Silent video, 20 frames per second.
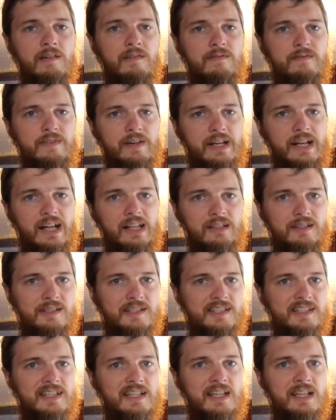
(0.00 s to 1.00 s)
Vanilla
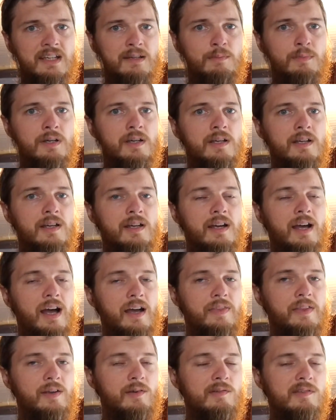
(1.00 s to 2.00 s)
Steam,
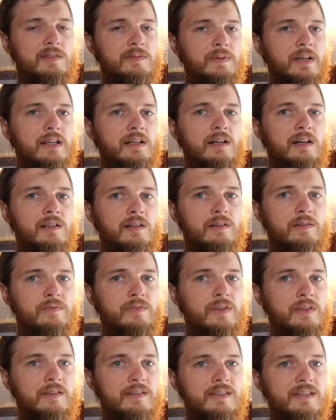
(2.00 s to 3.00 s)
I think it was the right color
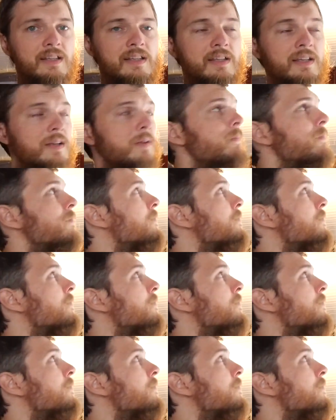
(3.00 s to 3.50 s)
for the ceiling.